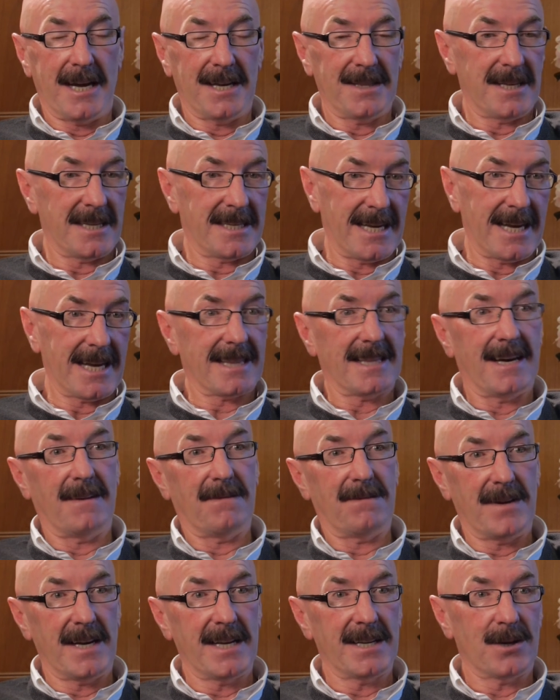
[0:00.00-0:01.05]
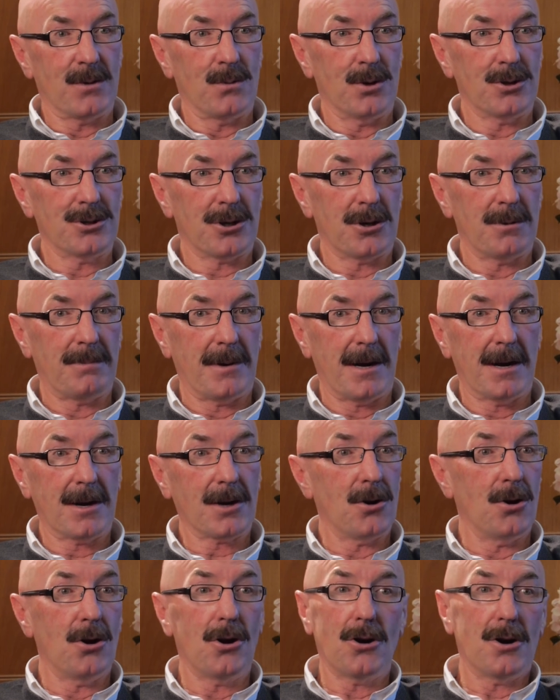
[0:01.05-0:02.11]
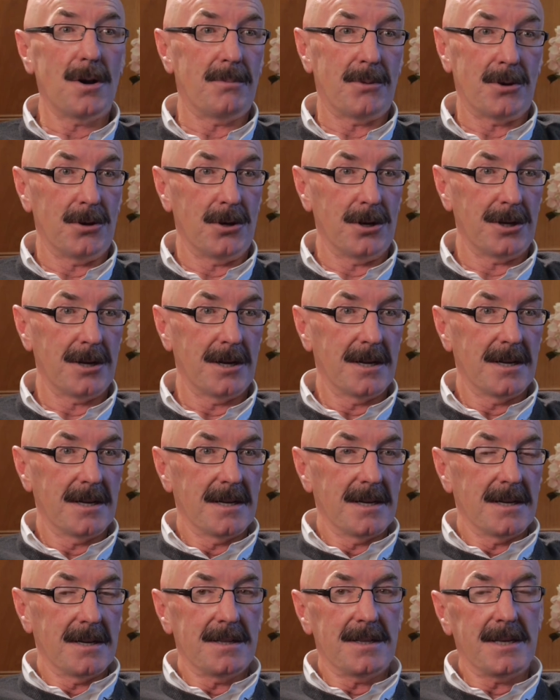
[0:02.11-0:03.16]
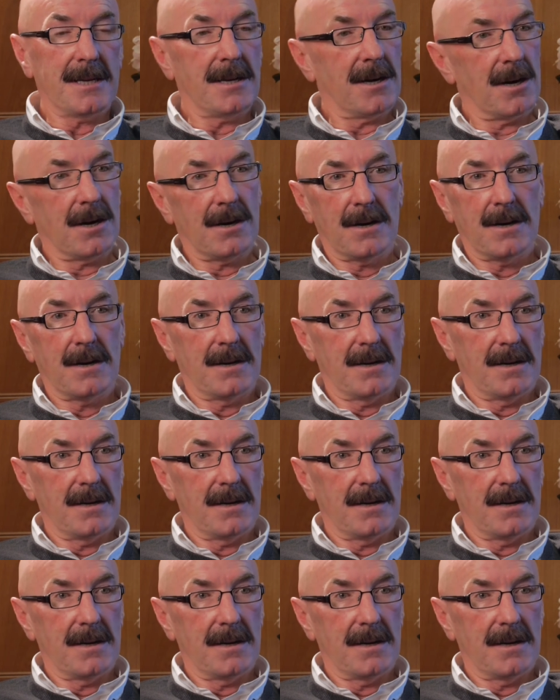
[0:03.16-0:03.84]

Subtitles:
and they take that field at Windsor Park or abroad, they are